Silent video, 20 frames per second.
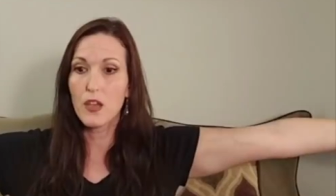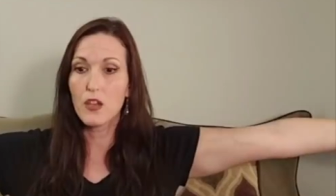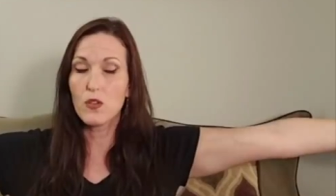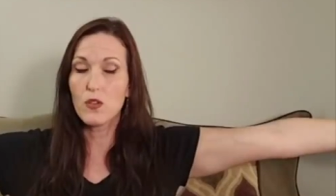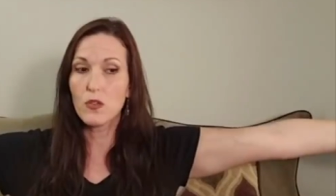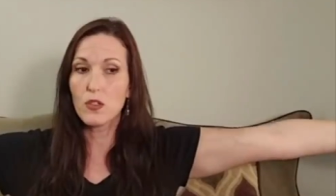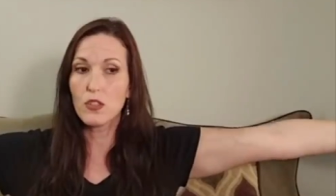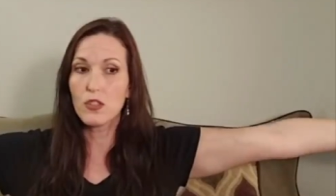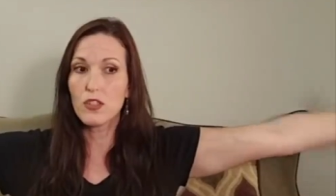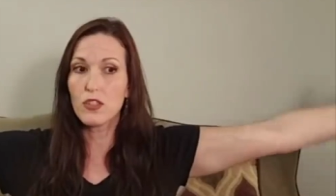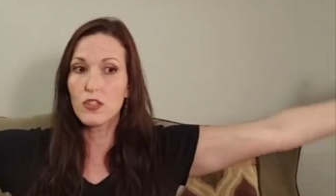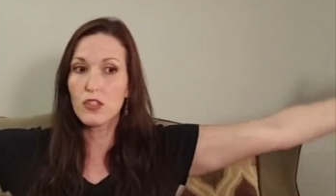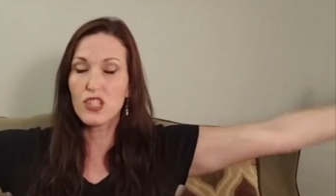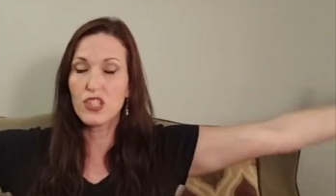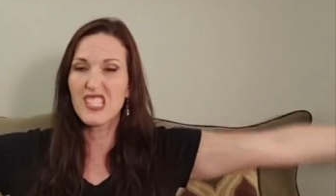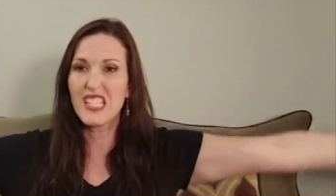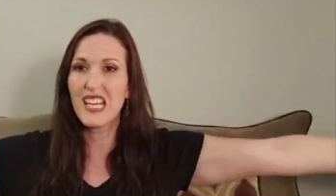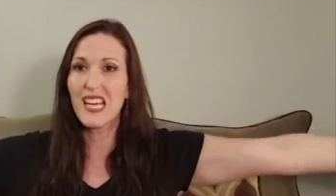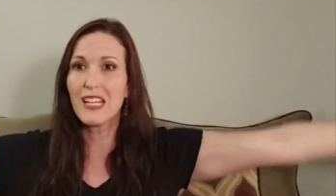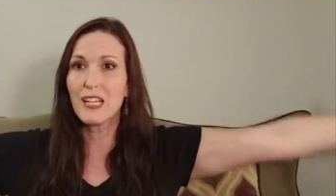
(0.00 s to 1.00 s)
You, you're
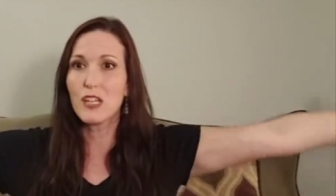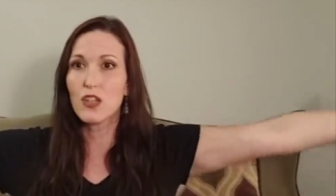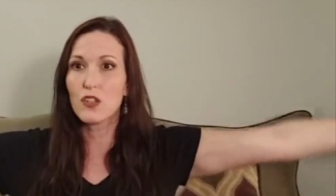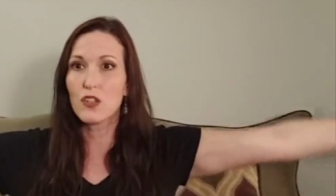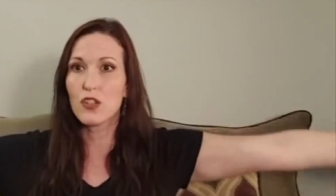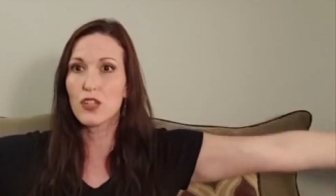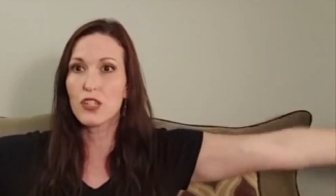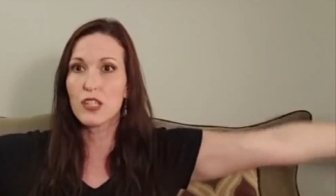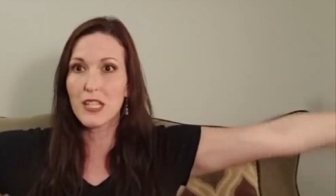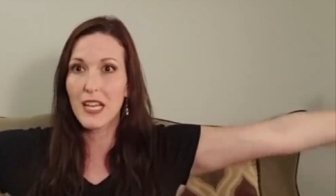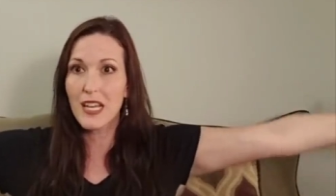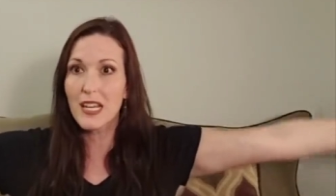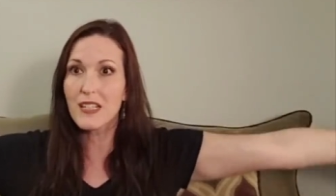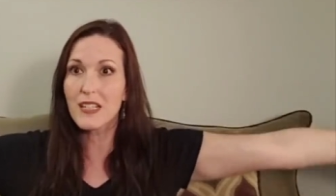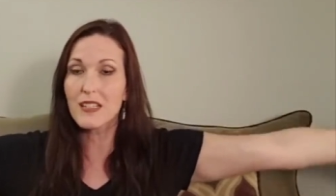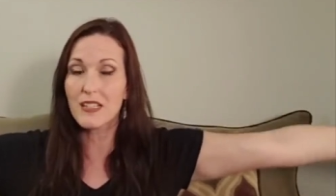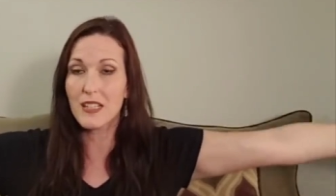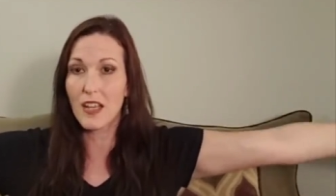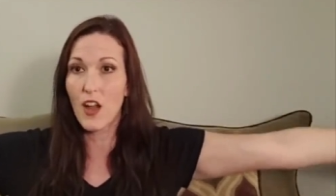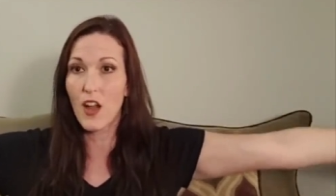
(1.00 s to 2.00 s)
setting your
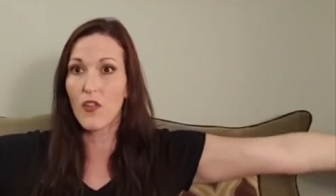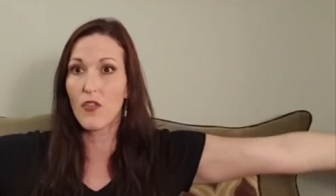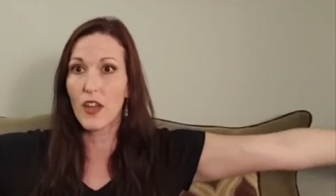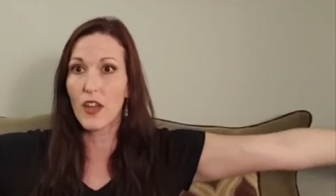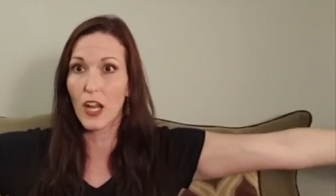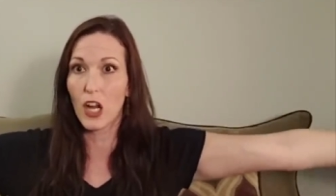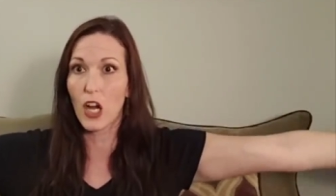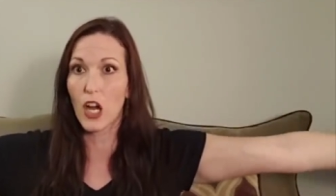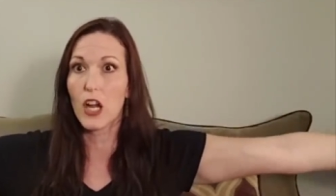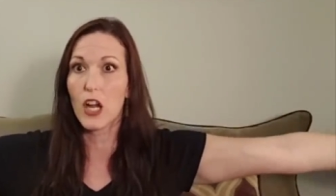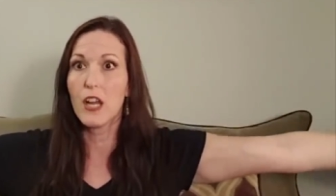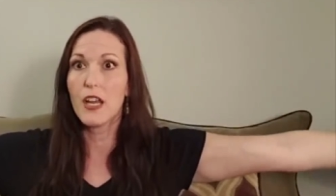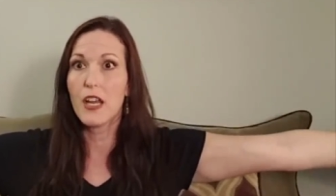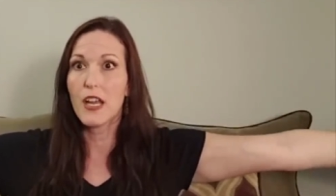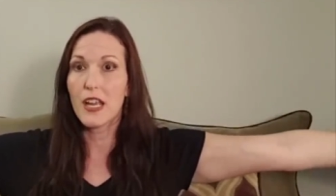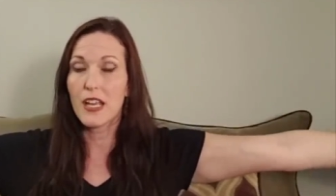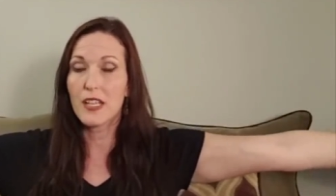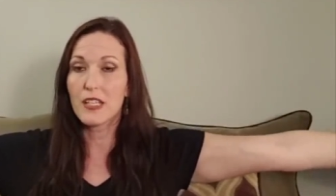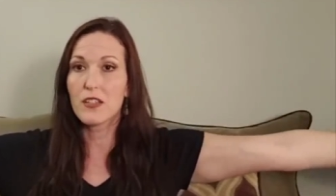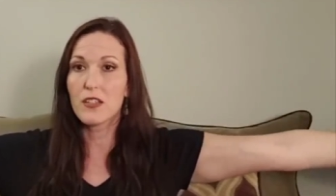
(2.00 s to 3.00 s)
stakes down there.
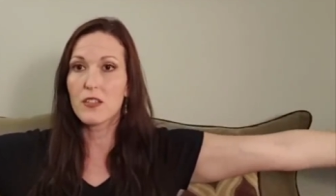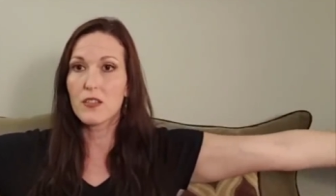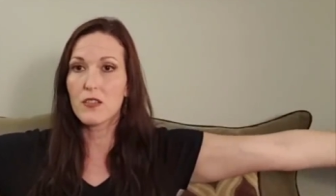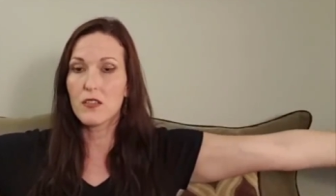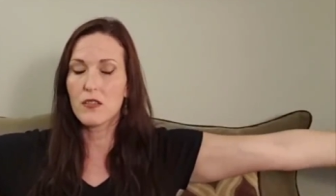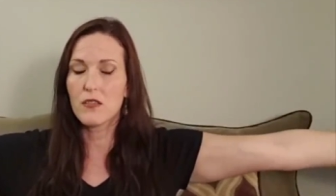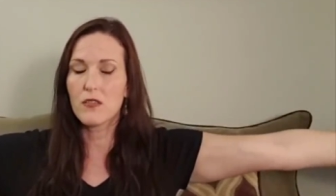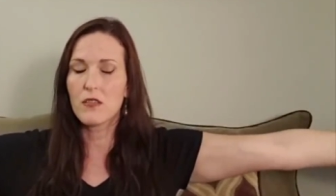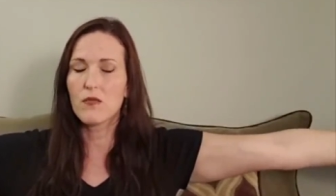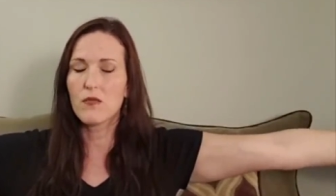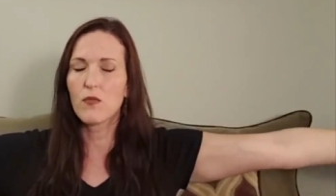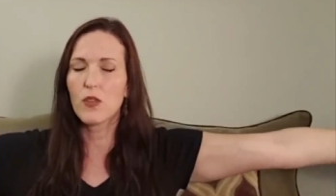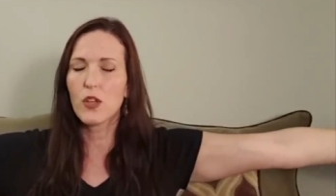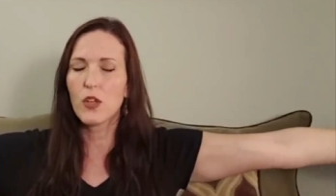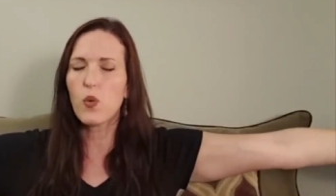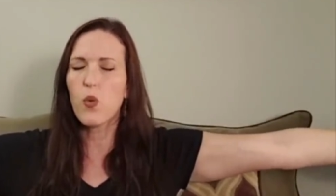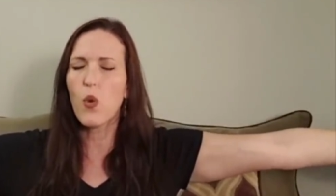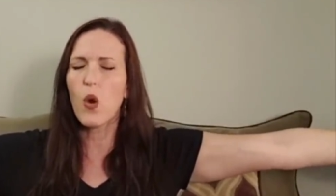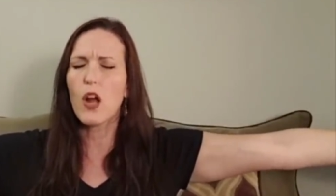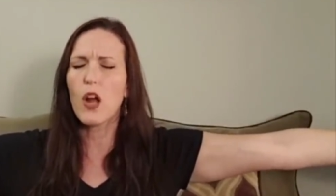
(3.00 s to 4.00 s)
It's
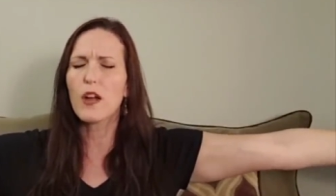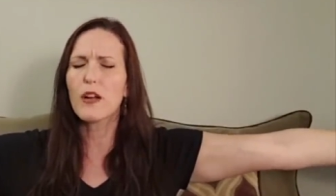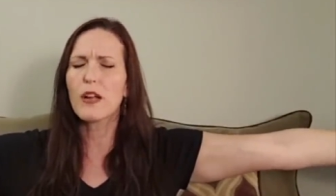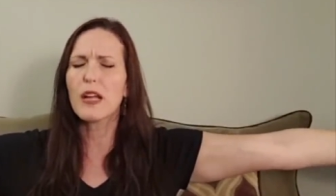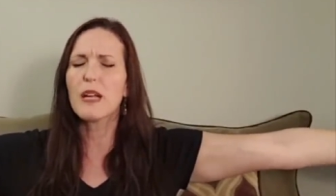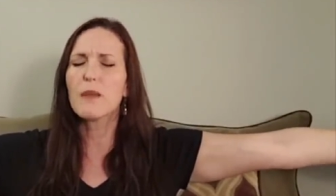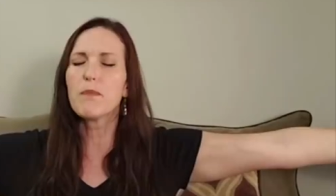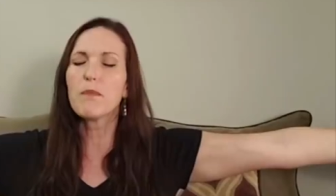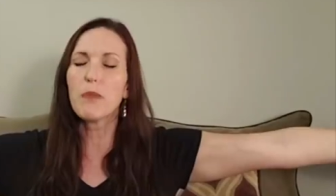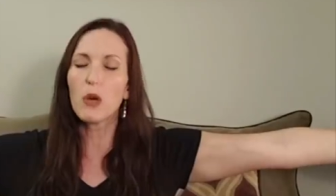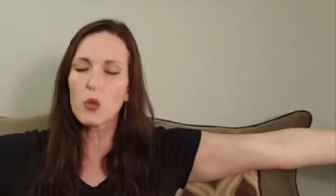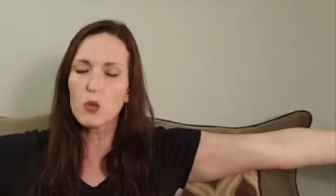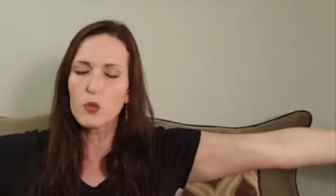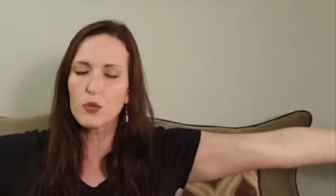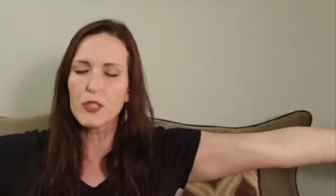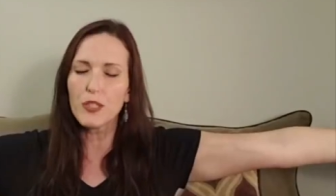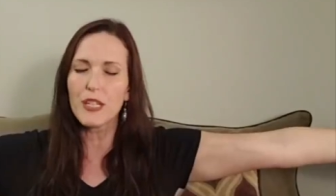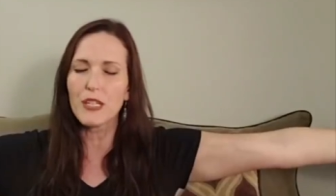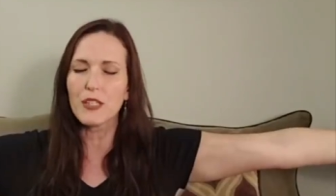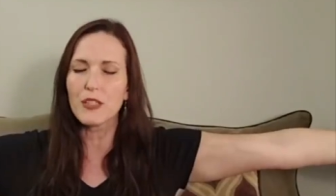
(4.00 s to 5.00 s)
requiring
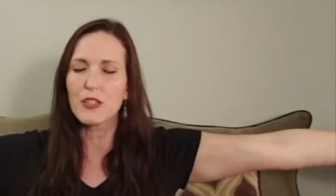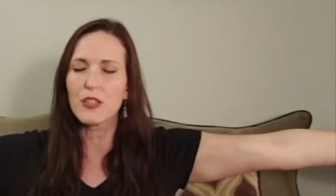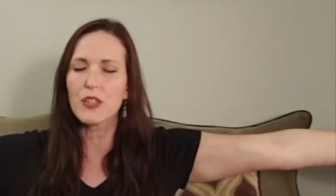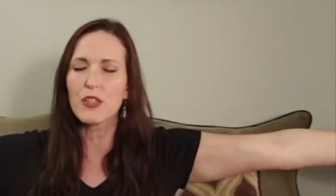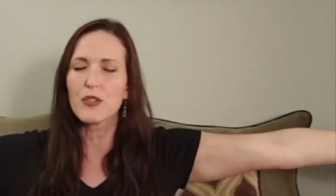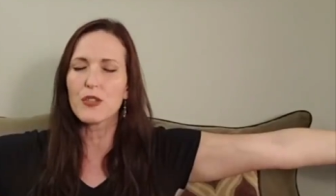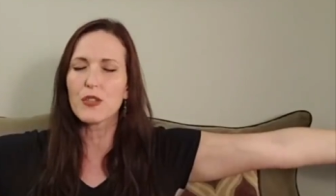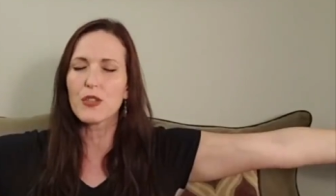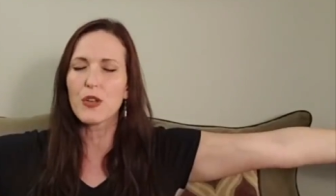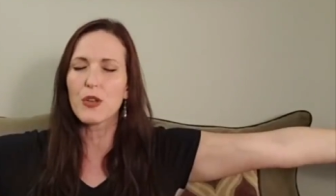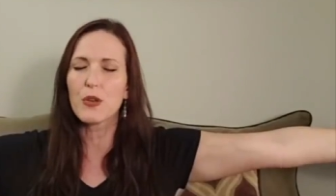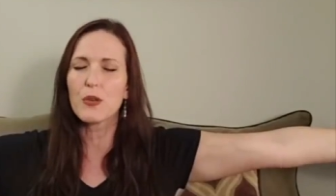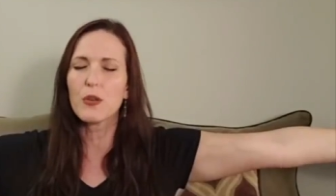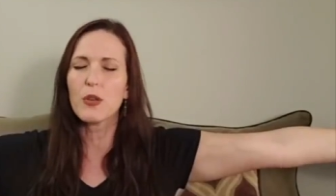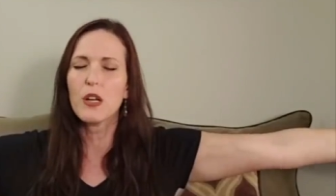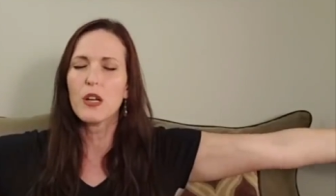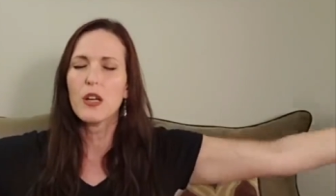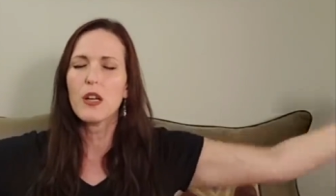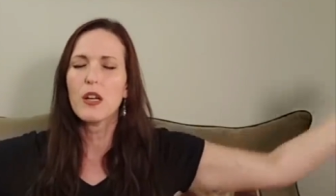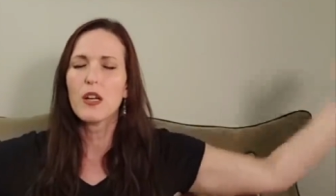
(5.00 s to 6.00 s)
boldness. And so
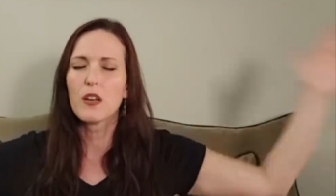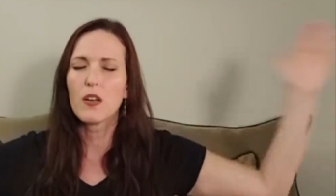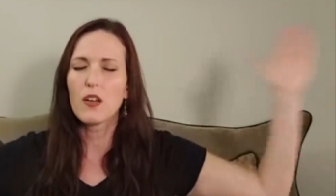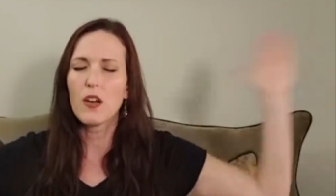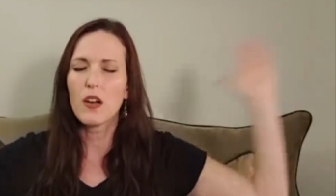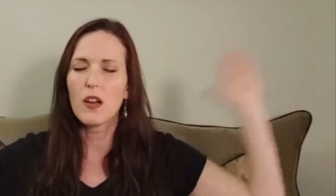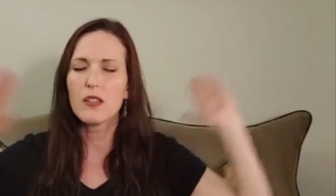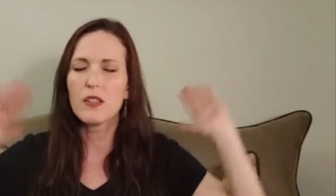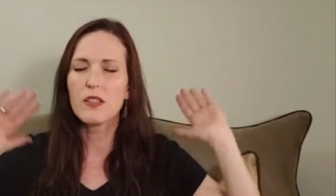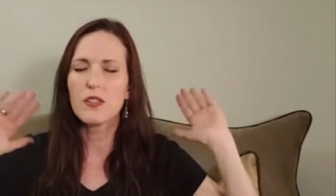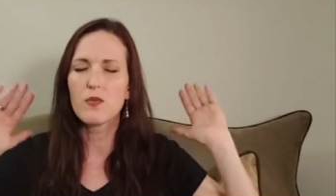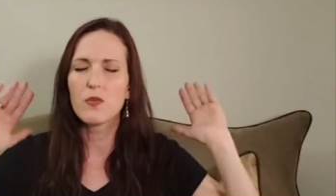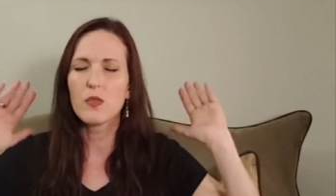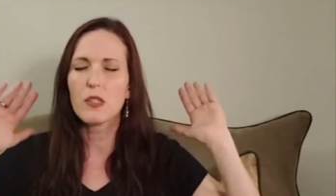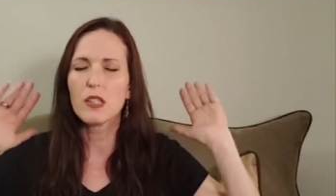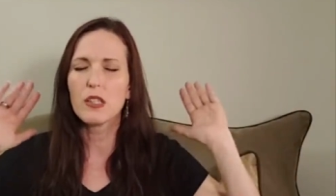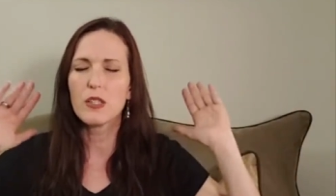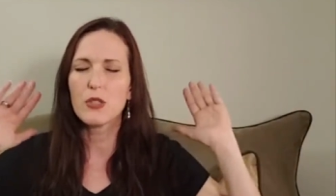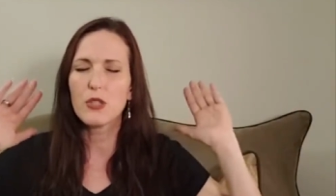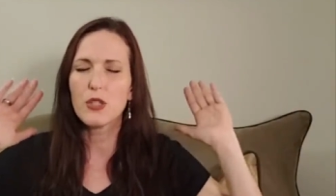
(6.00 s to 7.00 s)
God is
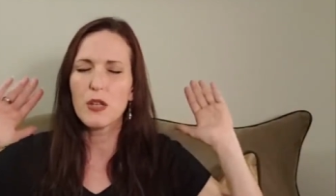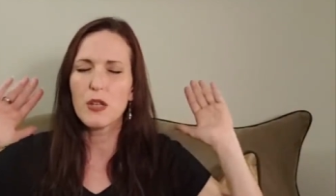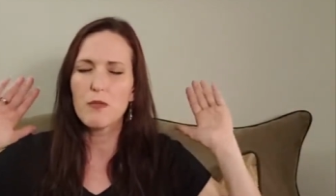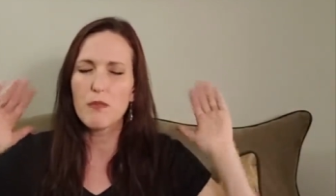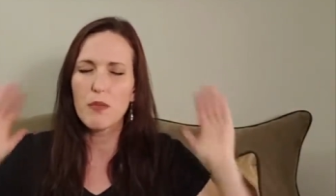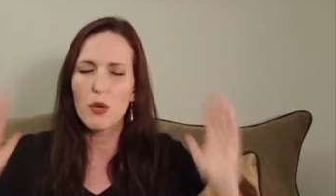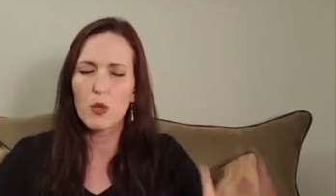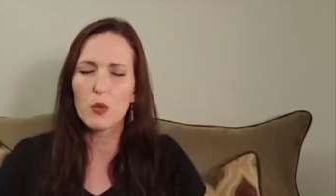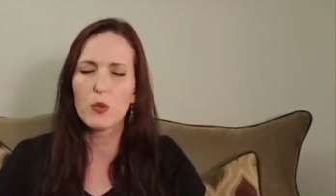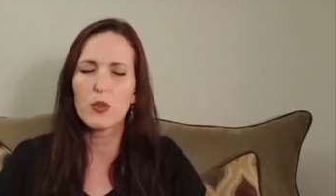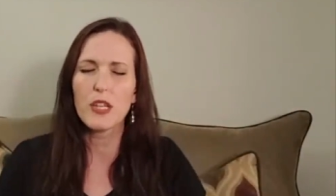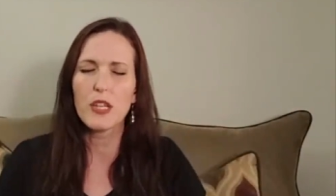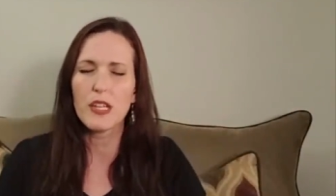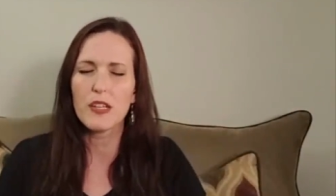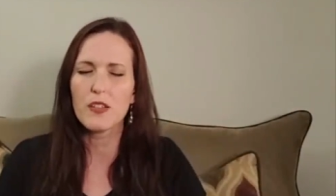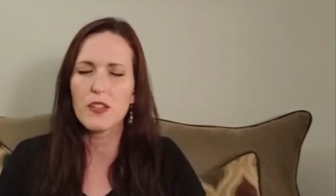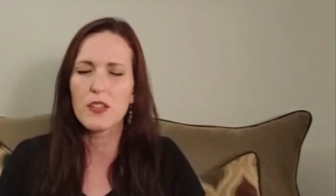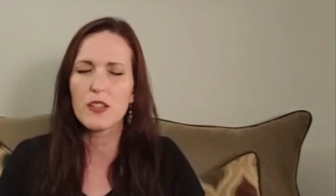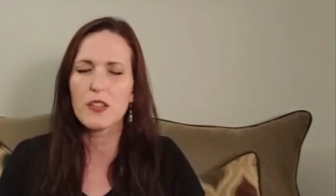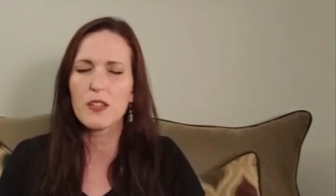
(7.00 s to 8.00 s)
releasing
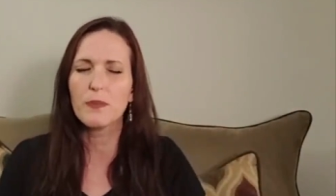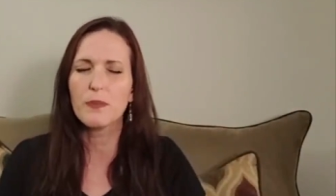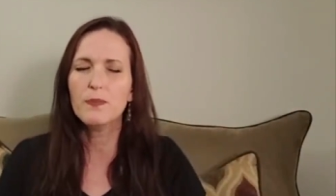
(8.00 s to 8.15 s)
boldness.